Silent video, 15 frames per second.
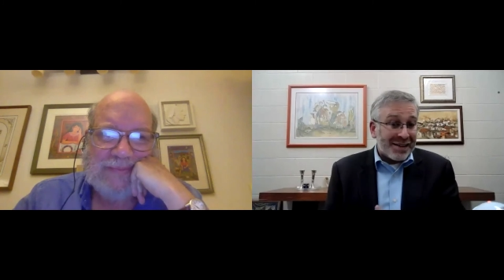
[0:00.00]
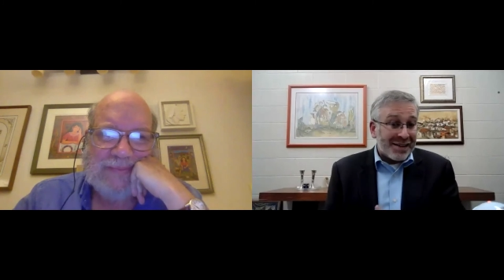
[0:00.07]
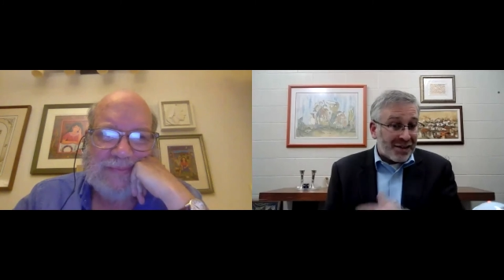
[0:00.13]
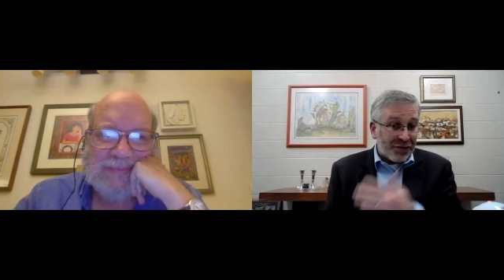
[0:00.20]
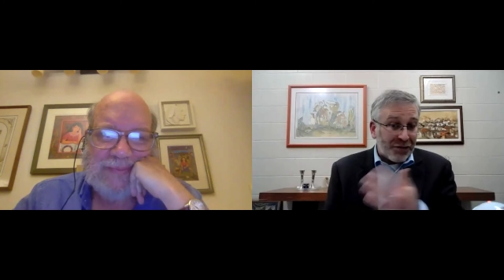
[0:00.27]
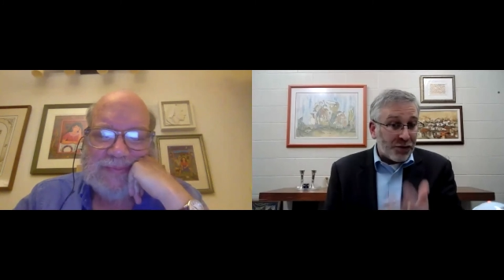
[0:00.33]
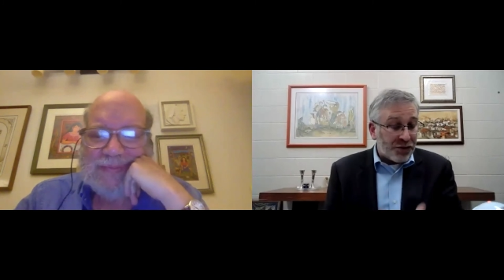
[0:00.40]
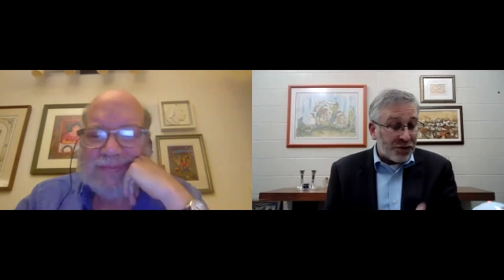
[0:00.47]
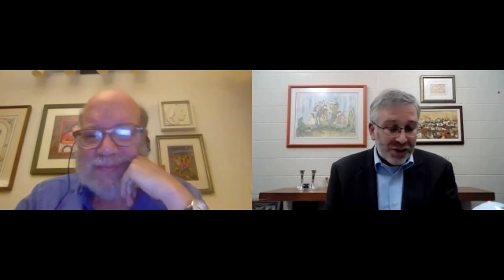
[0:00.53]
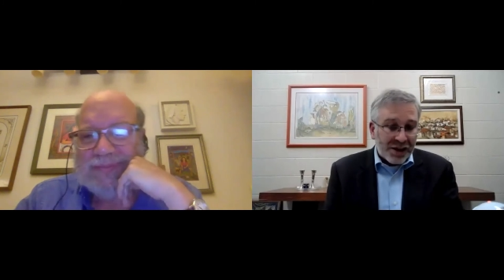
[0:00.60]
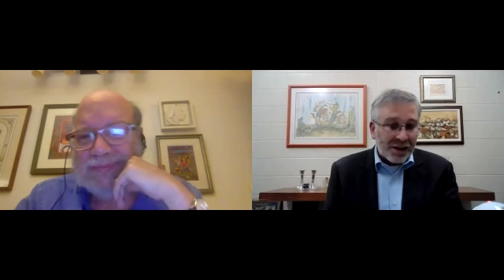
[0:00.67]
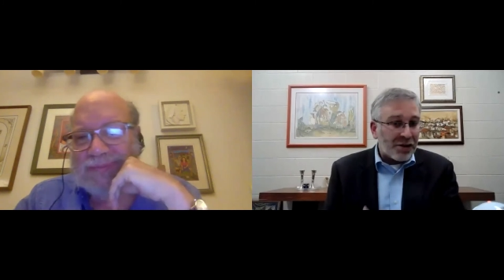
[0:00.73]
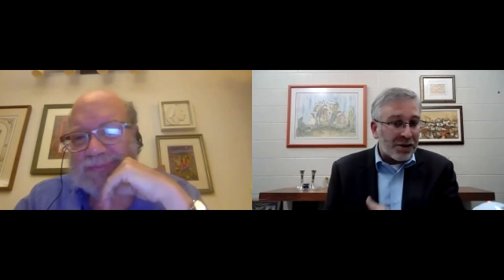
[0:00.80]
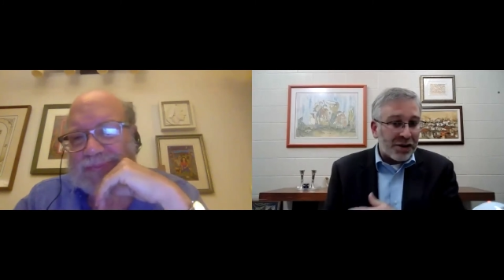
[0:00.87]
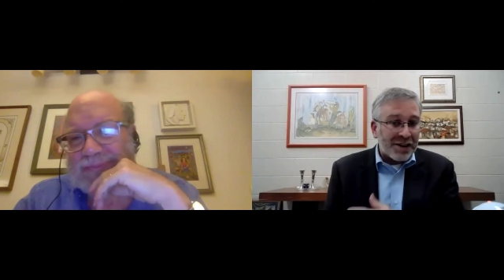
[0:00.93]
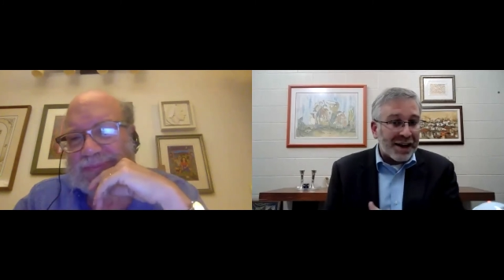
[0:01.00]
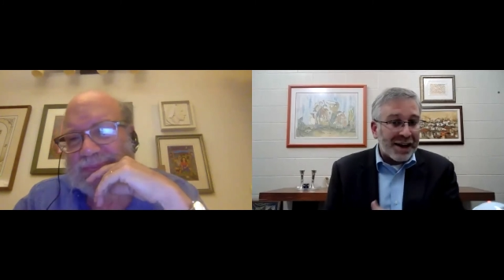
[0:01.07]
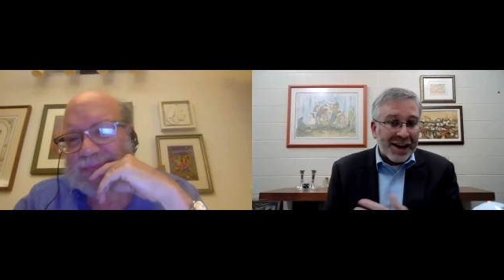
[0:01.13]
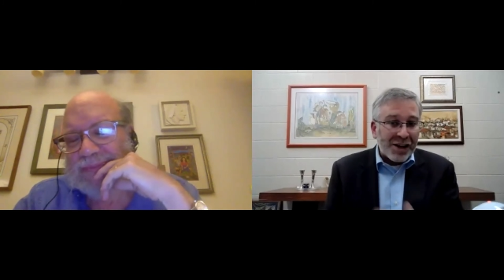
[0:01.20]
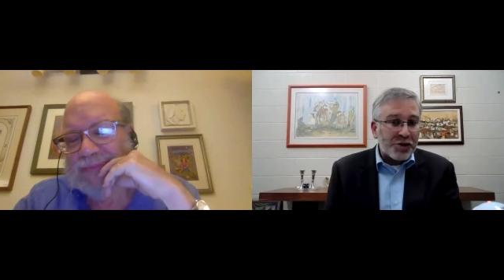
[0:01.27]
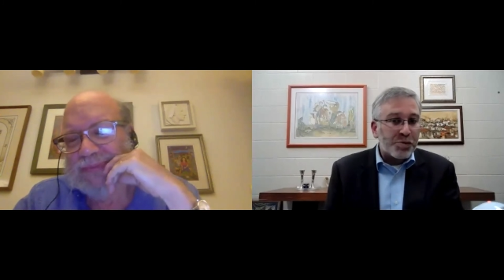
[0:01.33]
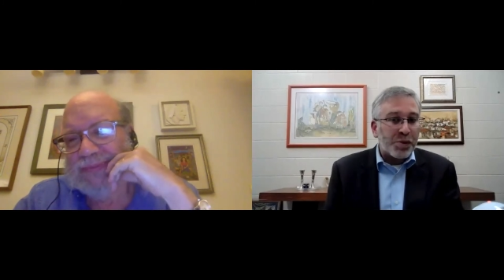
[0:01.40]
tefutza, or a
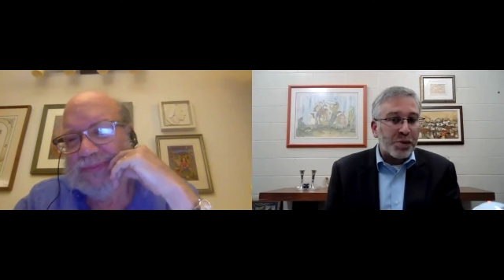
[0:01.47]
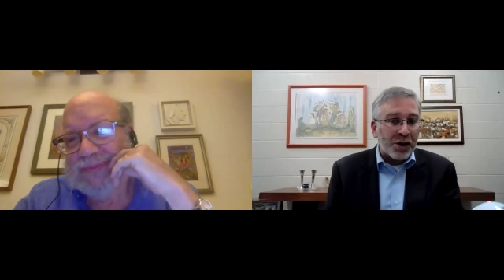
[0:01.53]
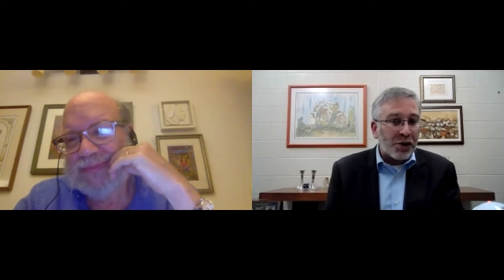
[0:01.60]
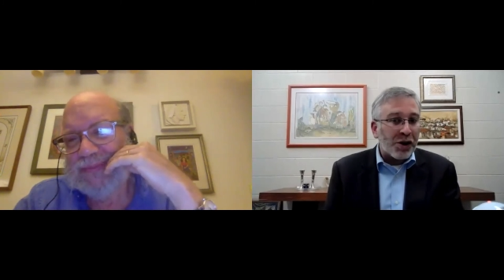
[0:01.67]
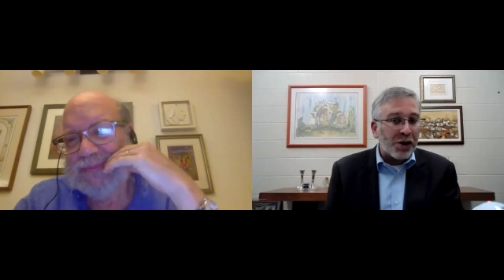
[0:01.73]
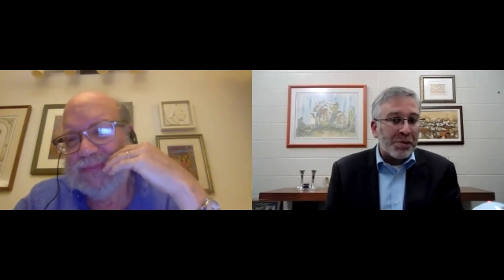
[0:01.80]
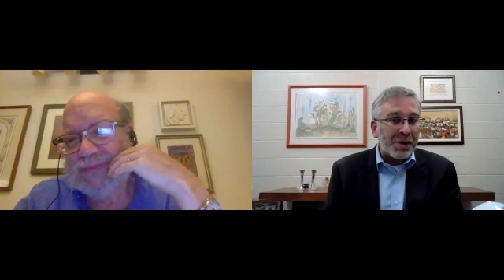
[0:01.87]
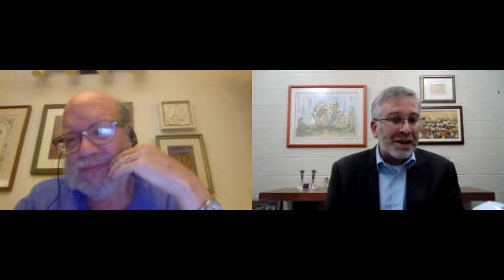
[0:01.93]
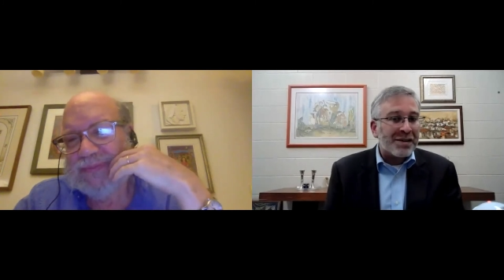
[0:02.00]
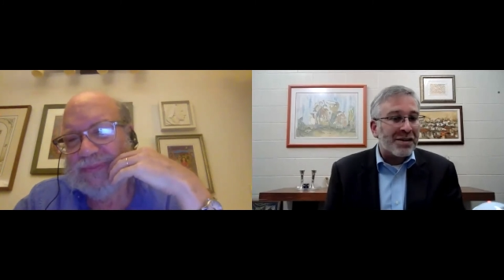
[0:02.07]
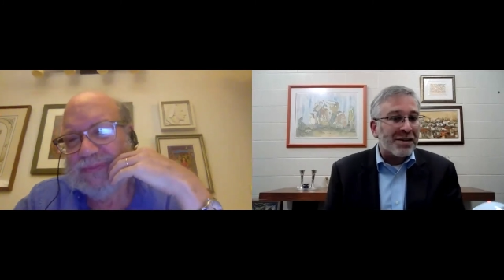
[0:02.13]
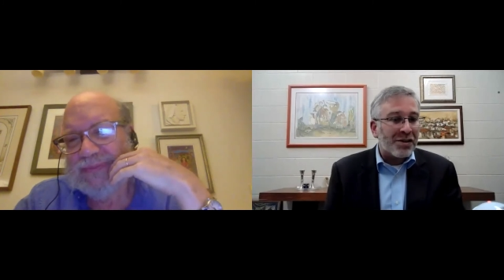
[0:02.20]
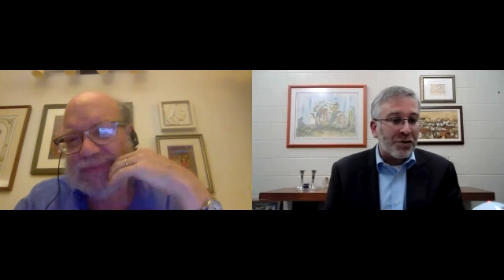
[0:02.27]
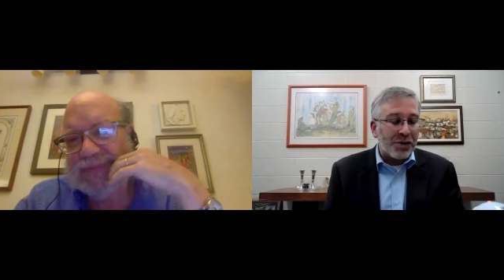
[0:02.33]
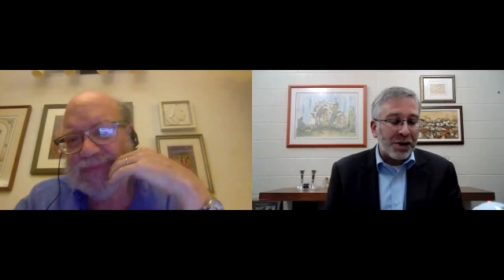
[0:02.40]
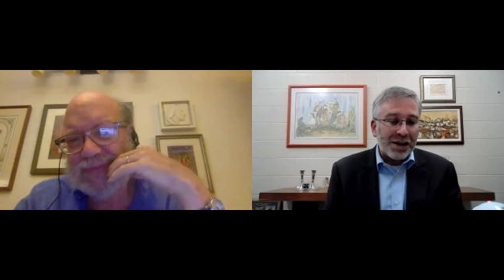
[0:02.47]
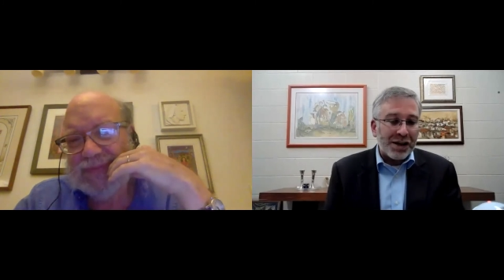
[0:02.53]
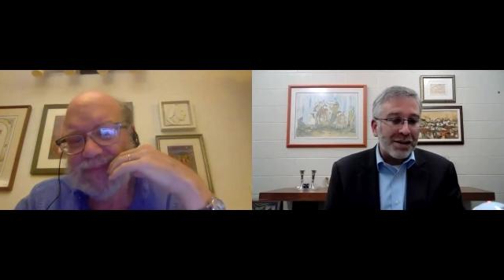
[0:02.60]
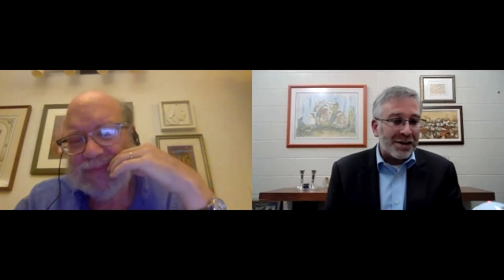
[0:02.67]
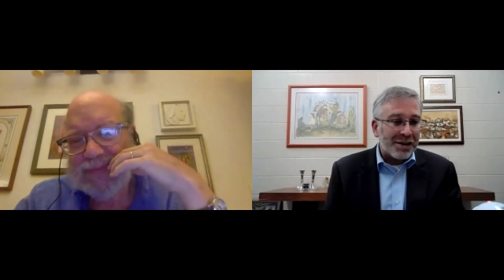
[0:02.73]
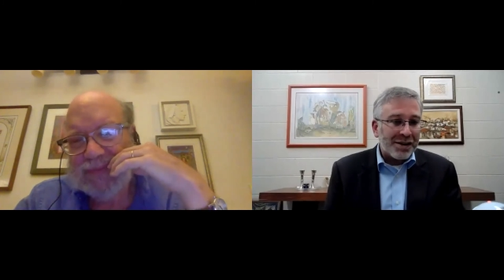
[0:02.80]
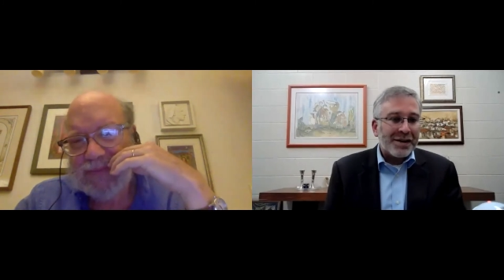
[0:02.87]
diaspora, going back to the Greek,